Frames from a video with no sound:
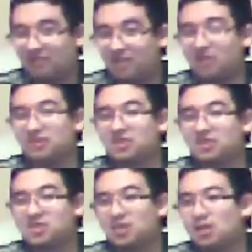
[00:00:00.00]

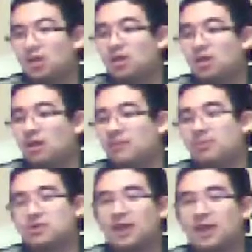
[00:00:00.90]
Because you know,
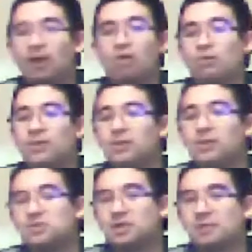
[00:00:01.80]
people say, "Oh, the Wii
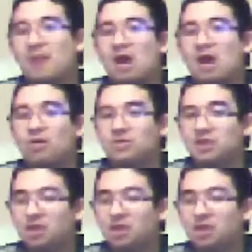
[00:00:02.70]
U's underpowered.